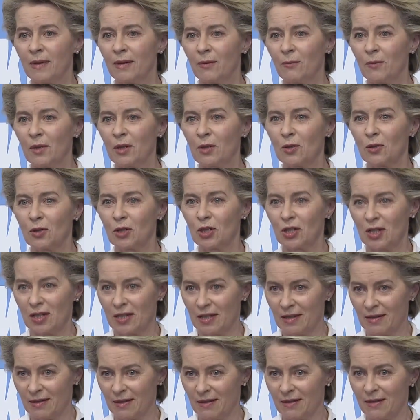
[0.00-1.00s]
we could
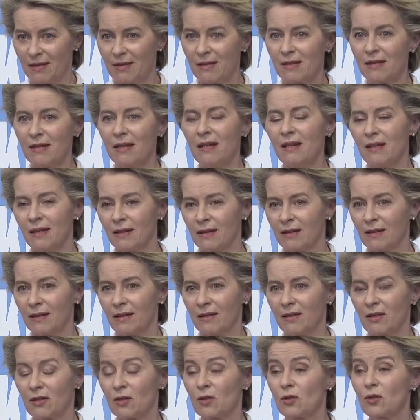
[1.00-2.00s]
just see
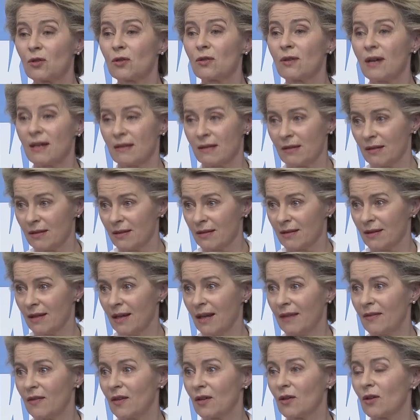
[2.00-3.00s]
the trust
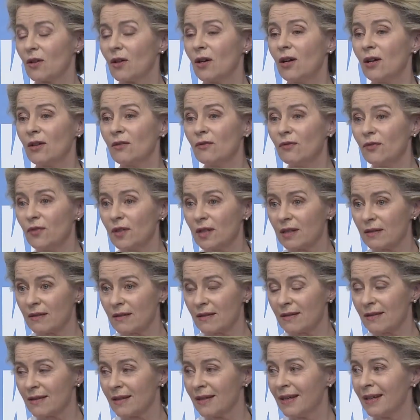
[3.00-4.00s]
and the
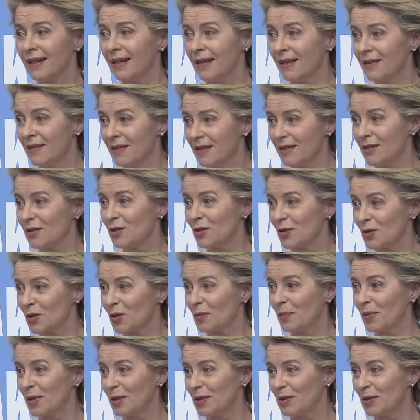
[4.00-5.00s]
confidence in this
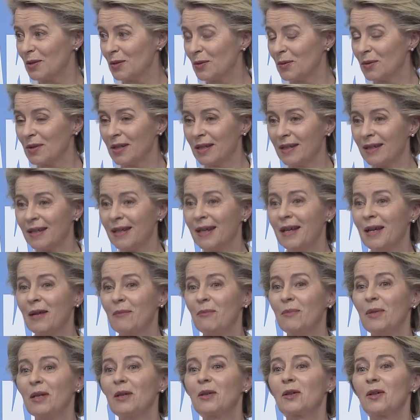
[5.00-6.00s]
European Union
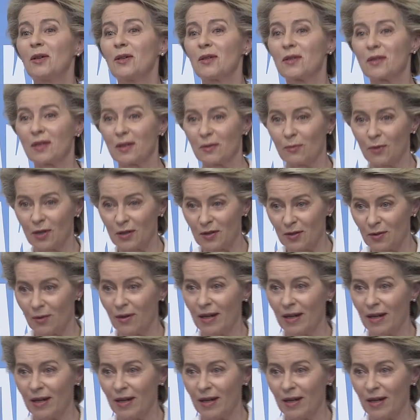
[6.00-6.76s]
because it was so